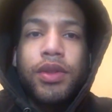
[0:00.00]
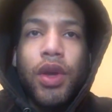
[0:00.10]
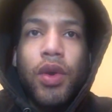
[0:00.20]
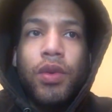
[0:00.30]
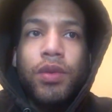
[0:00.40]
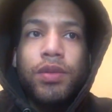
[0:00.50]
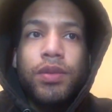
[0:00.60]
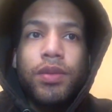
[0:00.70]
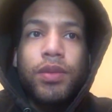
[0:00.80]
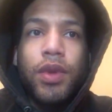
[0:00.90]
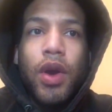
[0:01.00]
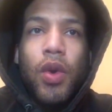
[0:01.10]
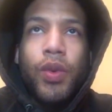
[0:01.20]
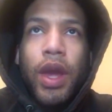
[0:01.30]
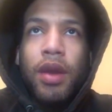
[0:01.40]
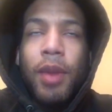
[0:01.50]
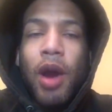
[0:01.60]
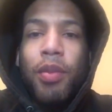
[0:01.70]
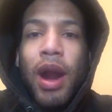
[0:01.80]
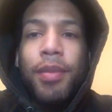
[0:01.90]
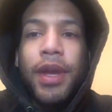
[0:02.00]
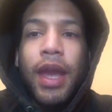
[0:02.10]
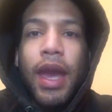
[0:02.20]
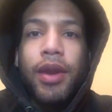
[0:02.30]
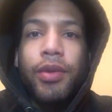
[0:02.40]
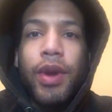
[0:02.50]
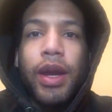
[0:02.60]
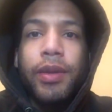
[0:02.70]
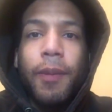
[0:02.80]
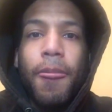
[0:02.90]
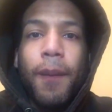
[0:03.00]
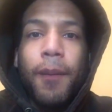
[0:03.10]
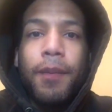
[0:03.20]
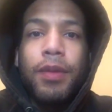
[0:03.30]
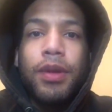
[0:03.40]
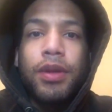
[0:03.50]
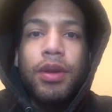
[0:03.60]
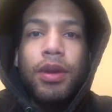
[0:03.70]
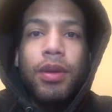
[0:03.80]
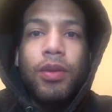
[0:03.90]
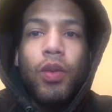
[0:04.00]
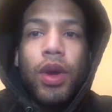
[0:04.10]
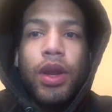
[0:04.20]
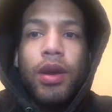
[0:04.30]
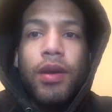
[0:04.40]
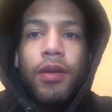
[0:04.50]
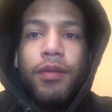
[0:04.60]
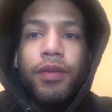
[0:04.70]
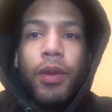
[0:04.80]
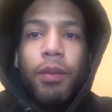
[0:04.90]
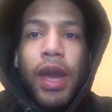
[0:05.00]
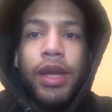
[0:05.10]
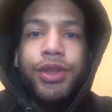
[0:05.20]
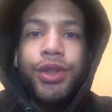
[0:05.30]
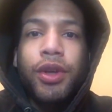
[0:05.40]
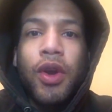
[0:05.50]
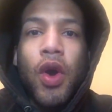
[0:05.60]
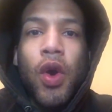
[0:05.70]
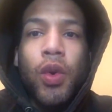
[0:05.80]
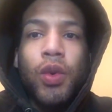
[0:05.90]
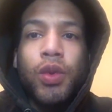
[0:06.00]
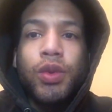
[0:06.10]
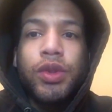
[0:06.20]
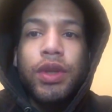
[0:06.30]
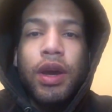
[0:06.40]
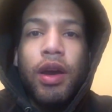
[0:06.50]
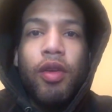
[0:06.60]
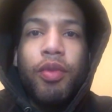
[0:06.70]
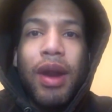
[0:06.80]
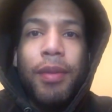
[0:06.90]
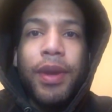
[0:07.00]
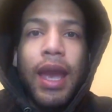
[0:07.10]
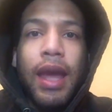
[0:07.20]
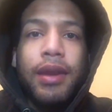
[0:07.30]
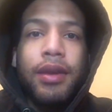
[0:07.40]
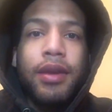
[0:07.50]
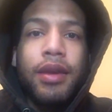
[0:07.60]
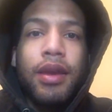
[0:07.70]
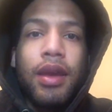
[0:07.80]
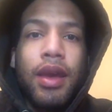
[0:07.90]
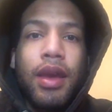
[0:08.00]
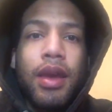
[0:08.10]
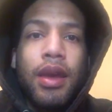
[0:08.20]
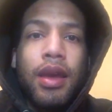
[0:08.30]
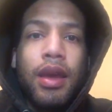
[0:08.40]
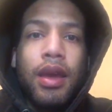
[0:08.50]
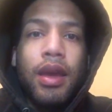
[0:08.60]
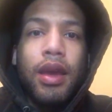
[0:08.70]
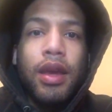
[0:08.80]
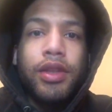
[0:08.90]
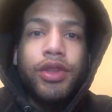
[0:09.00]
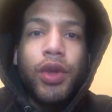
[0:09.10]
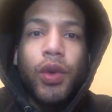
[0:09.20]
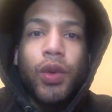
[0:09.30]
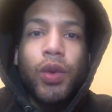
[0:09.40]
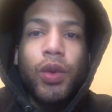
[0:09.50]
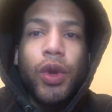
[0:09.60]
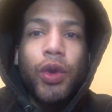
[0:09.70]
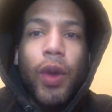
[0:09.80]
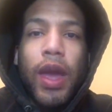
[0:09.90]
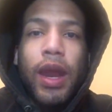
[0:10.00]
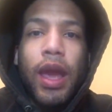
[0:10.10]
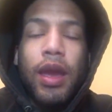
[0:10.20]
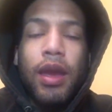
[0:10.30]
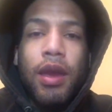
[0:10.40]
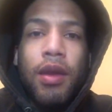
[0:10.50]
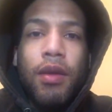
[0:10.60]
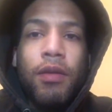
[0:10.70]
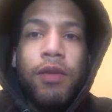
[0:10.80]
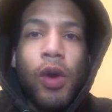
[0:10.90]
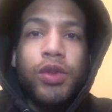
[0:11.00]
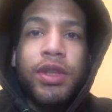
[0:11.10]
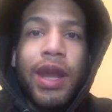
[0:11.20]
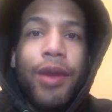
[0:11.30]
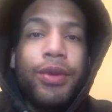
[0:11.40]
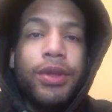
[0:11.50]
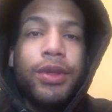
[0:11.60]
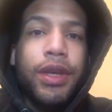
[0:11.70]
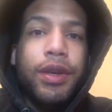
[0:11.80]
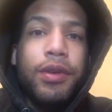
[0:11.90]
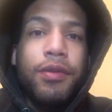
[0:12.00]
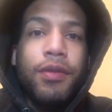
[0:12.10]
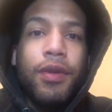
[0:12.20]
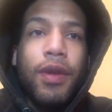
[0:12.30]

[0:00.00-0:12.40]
So, the whole thing about propaganda, right? One of the major goals of propaganda is to create a false narrative